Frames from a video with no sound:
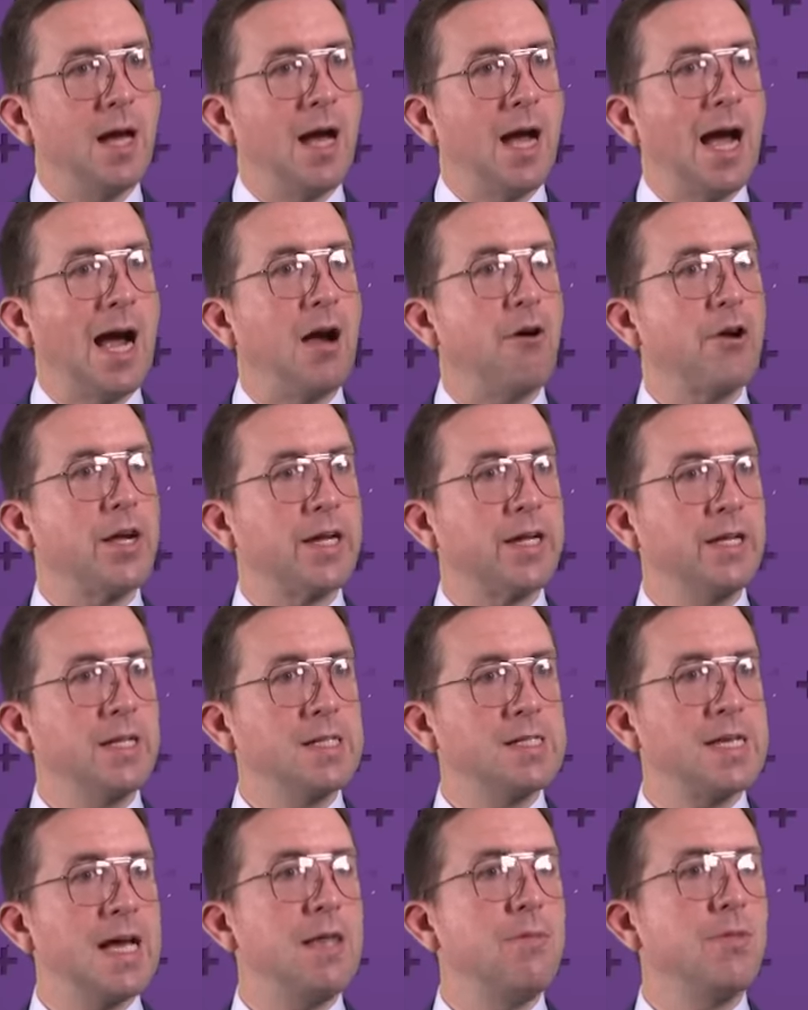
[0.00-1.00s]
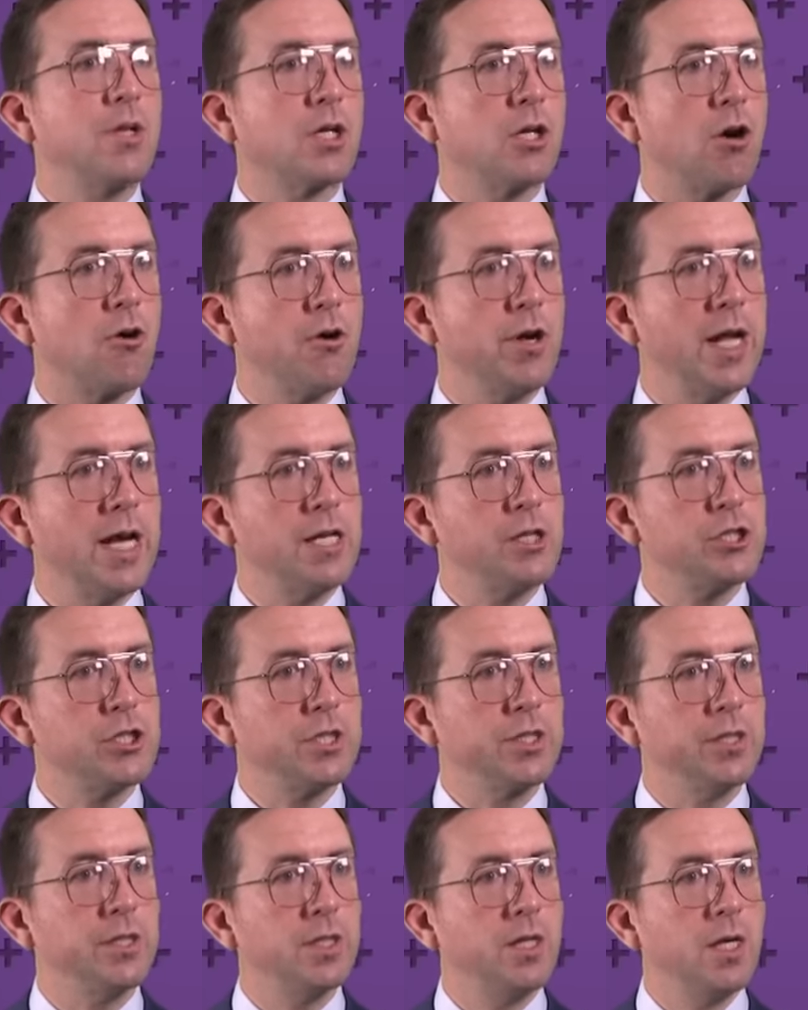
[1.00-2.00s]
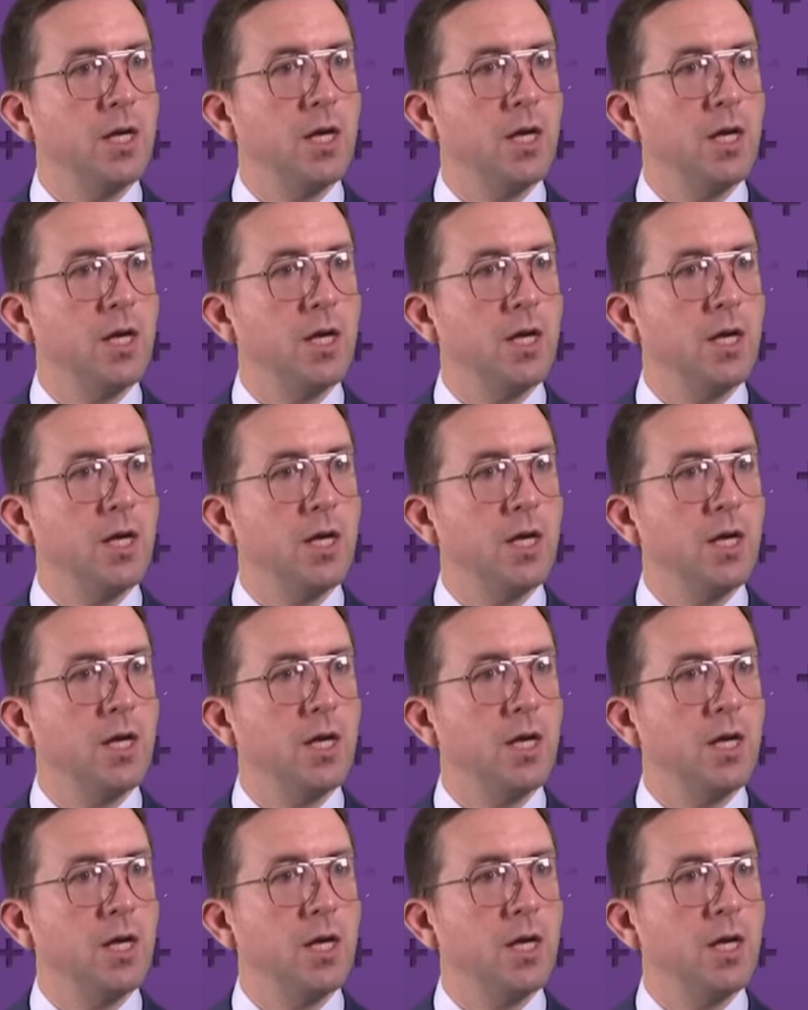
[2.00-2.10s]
Harry can attend the coronation,